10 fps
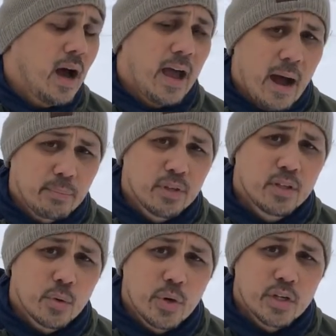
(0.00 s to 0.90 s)
I
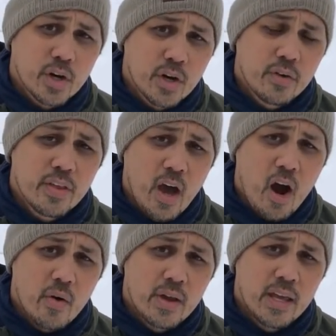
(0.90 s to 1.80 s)
opted to return the
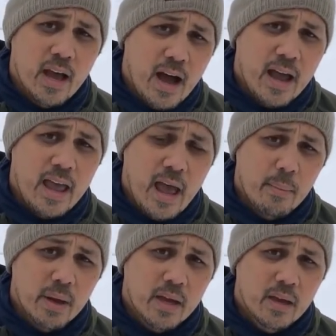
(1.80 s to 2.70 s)
REI
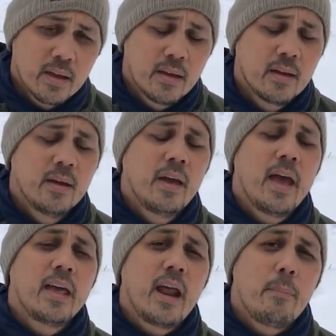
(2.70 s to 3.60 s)
hammock,
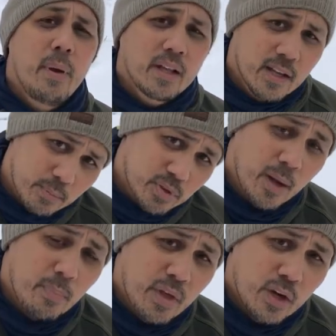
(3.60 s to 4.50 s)
and I picked up
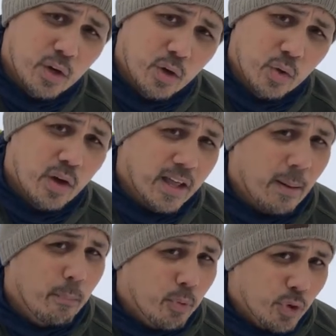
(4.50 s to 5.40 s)
something new, and
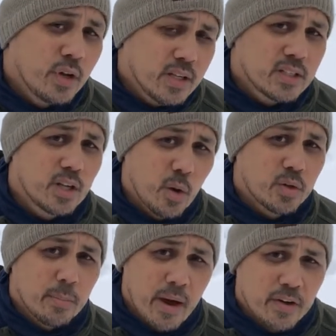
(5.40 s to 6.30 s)
I'm pretty
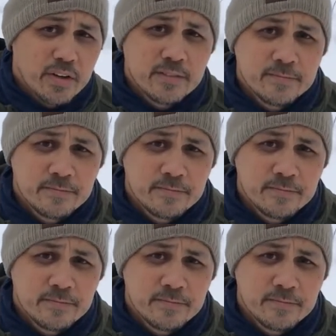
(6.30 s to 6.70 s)
stoked about it.